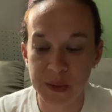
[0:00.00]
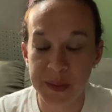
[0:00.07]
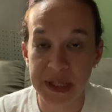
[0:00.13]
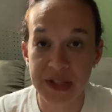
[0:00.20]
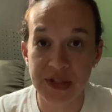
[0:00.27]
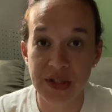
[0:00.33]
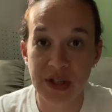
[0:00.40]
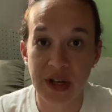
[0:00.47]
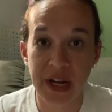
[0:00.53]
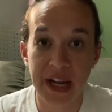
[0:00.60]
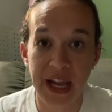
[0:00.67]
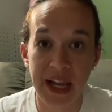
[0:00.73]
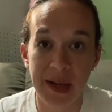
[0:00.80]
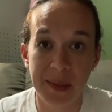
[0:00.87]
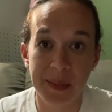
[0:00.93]
make sure I
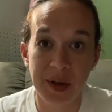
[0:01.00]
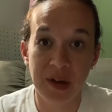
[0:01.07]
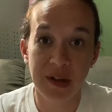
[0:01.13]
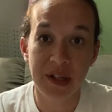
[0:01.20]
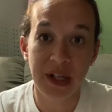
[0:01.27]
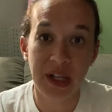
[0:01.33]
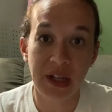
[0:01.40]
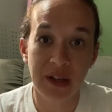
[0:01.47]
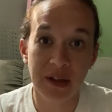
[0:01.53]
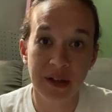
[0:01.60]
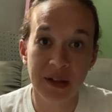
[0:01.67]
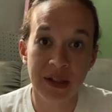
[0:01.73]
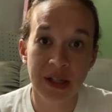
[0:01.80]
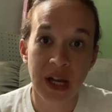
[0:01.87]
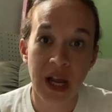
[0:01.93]
came on here